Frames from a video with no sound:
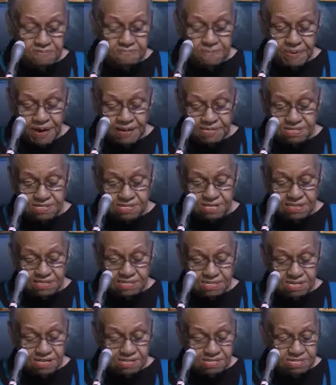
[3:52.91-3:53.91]

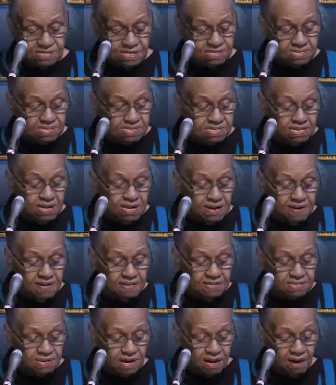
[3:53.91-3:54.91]
presidents, and just
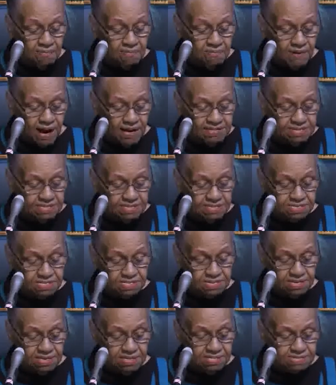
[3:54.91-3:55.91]
leaders of
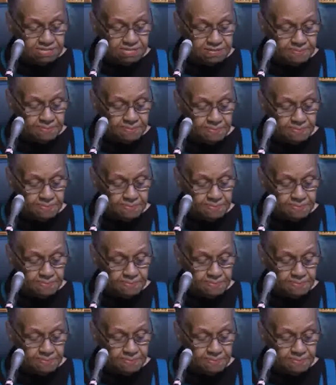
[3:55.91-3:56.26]
righteousness.